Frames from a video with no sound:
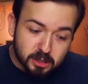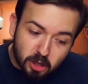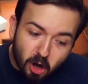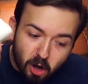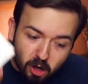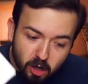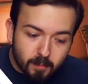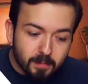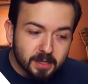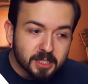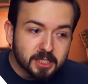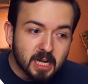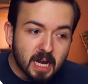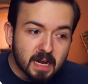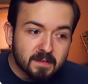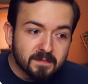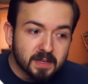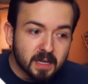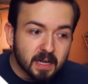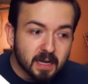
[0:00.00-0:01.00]
Not gonna be
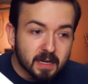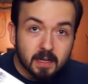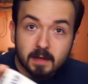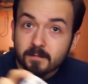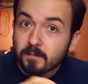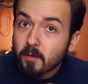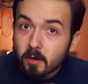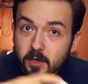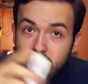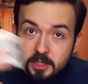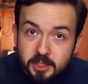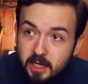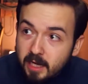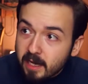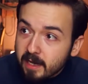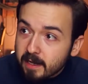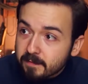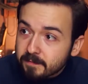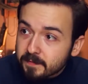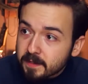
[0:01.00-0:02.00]
shaving in it, I've already
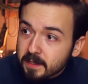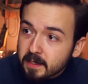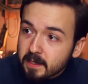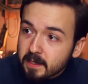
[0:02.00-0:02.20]
shaved,